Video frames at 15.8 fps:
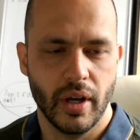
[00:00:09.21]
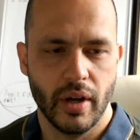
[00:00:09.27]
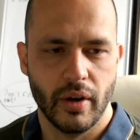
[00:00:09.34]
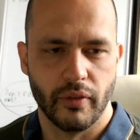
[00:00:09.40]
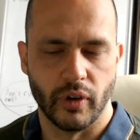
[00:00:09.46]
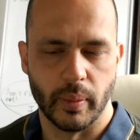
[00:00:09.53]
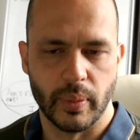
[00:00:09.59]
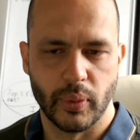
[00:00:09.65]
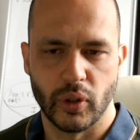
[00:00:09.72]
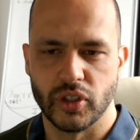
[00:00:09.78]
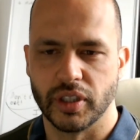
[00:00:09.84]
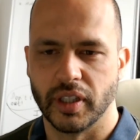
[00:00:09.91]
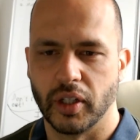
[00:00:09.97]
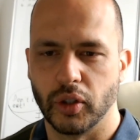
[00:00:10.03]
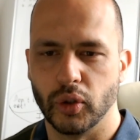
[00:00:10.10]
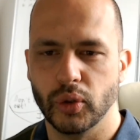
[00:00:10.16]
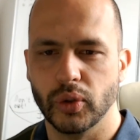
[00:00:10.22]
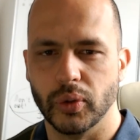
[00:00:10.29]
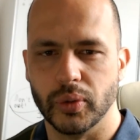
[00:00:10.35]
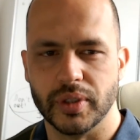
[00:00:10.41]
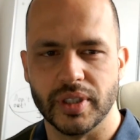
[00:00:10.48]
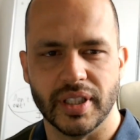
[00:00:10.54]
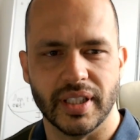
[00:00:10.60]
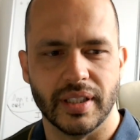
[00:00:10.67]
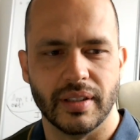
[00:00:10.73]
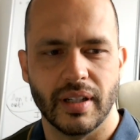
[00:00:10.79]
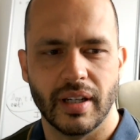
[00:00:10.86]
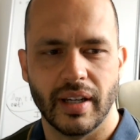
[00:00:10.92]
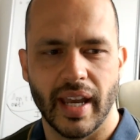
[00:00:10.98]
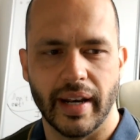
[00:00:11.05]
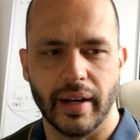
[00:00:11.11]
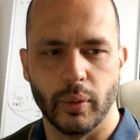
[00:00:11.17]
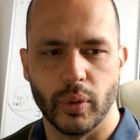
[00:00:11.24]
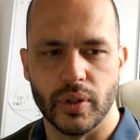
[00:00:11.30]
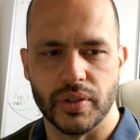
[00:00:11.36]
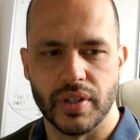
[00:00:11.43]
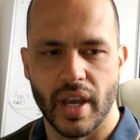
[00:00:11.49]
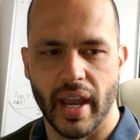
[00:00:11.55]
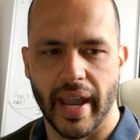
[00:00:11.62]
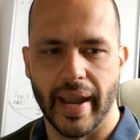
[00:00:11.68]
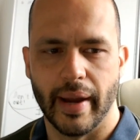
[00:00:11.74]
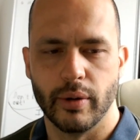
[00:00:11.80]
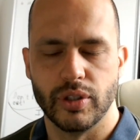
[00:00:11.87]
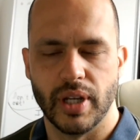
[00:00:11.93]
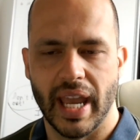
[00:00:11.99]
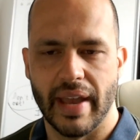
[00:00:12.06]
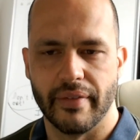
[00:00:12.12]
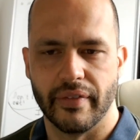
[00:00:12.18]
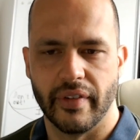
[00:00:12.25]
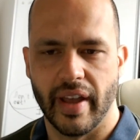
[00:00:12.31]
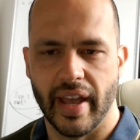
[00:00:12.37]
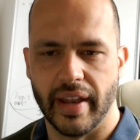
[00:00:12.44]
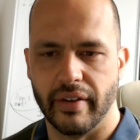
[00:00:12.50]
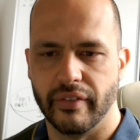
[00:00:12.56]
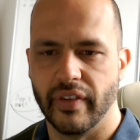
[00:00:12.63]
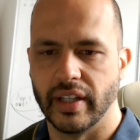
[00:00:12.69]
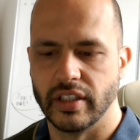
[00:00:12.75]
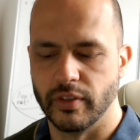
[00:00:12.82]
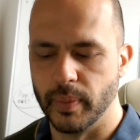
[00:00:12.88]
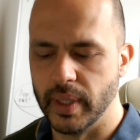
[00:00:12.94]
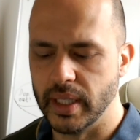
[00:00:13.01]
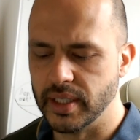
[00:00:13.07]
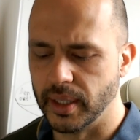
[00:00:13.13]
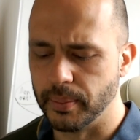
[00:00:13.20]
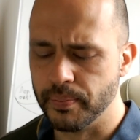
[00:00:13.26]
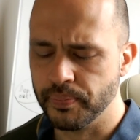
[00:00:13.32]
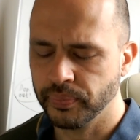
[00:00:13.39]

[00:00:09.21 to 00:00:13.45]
from a project that Google did, and it was how do you have an effective meeting.